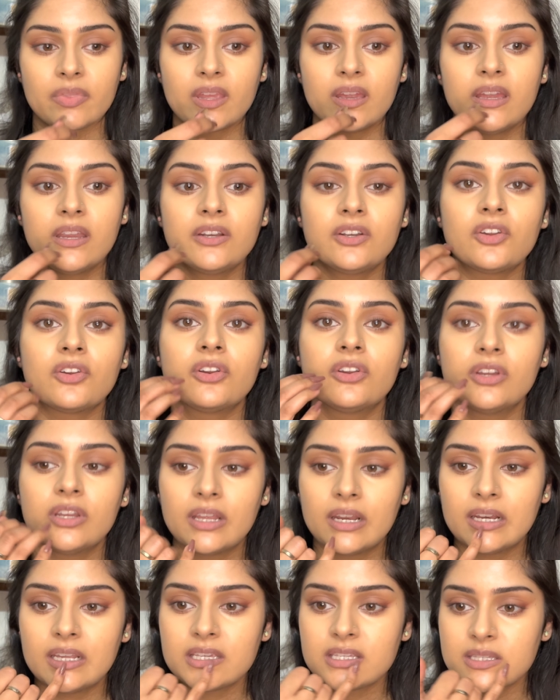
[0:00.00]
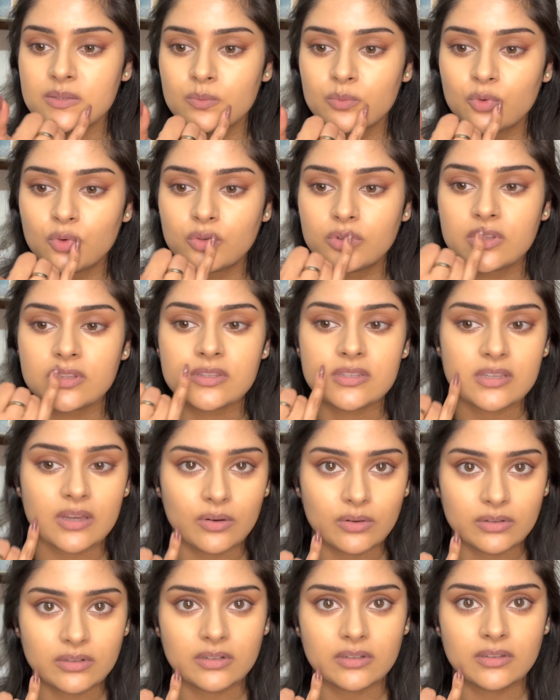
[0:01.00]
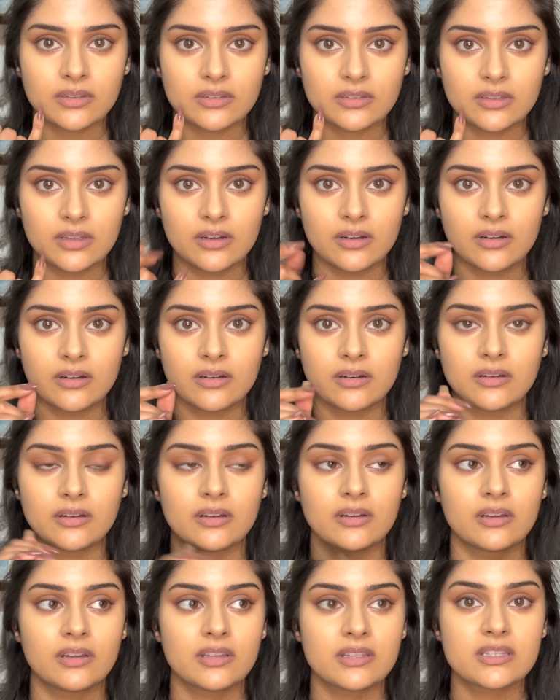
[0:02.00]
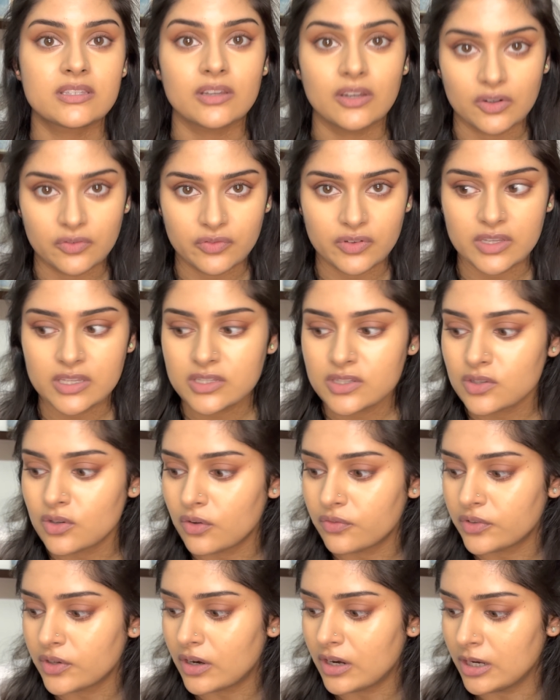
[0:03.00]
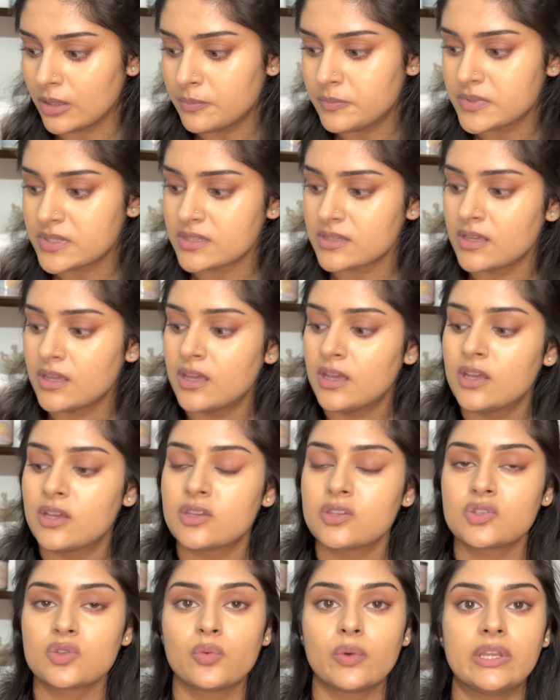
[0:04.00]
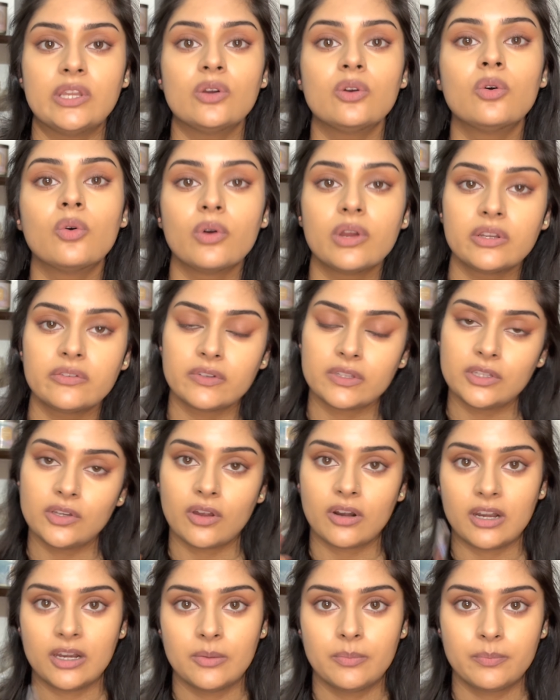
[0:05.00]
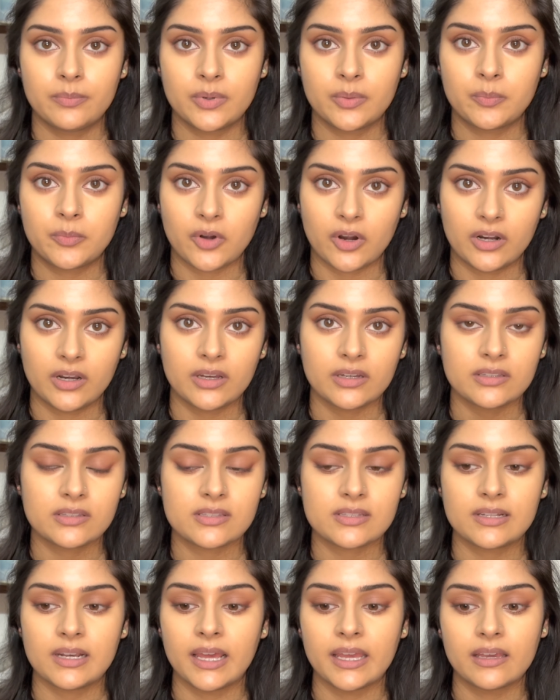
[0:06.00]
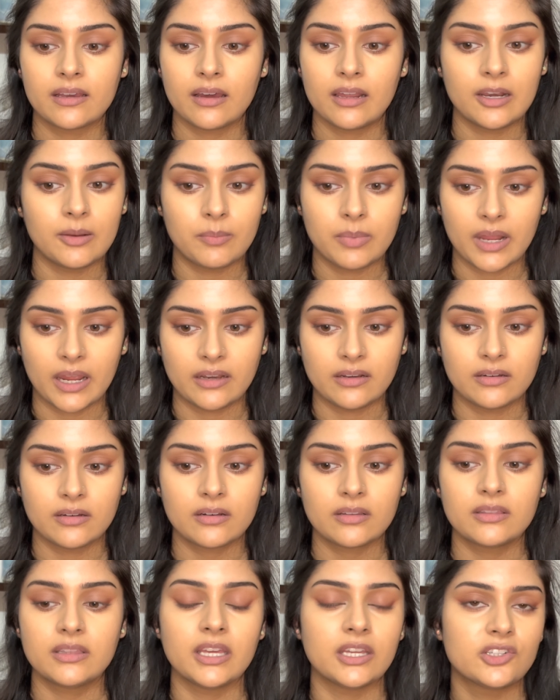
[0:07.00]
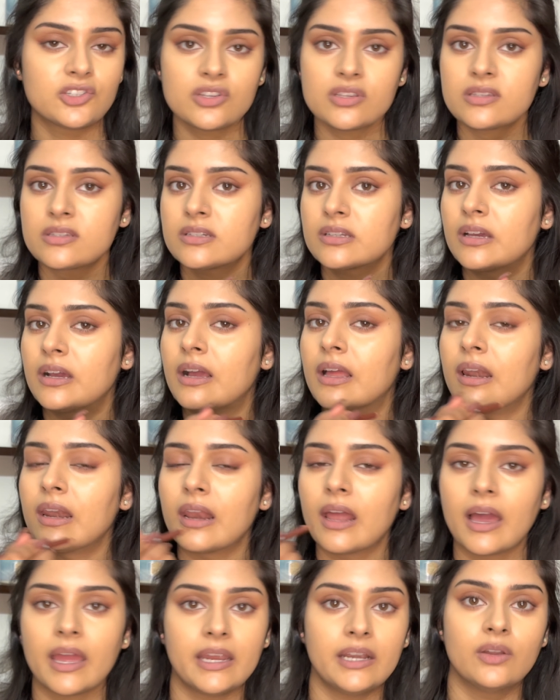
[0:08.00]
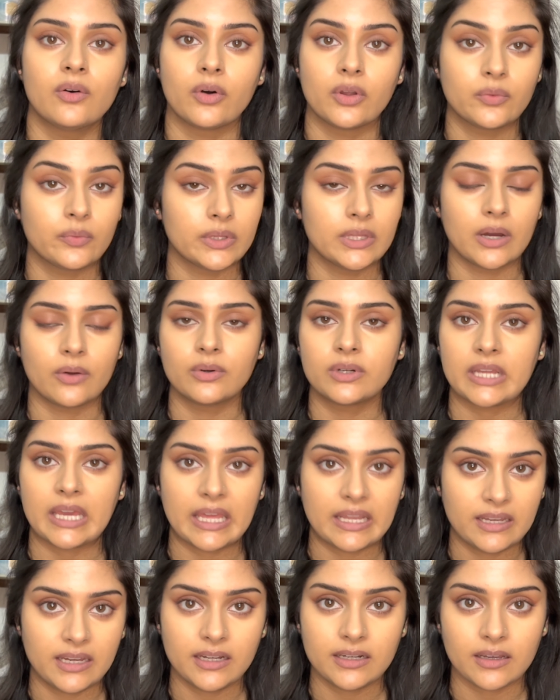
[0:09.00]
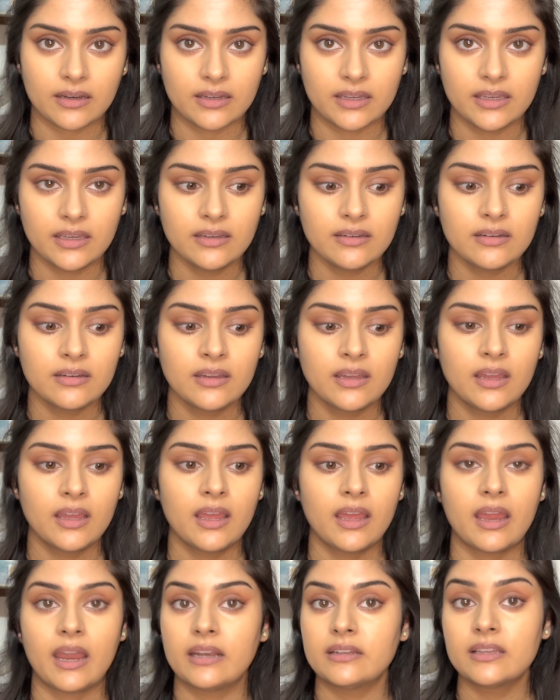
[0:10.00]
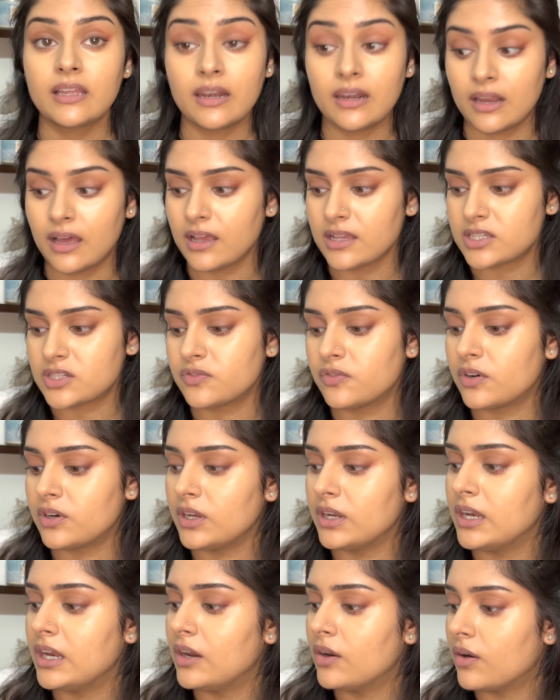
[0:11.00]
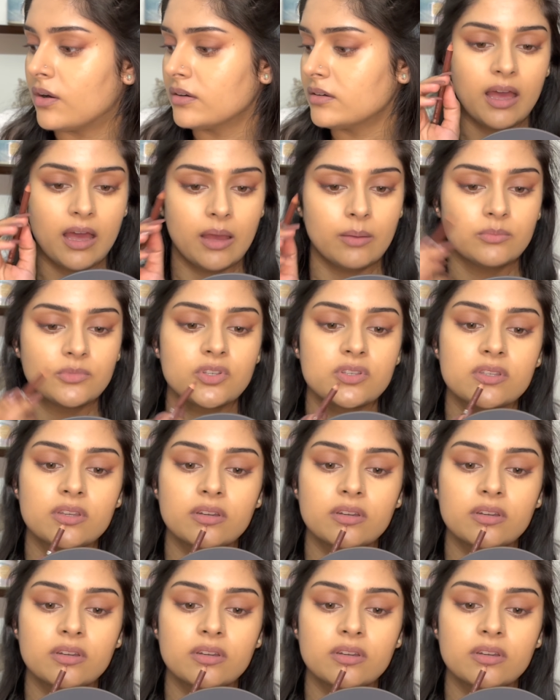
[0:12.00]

it really smoothens out the surface of your lips so when you go in with your lip products like a lip liner they just glide on without any tugging and they last for really long. I'm just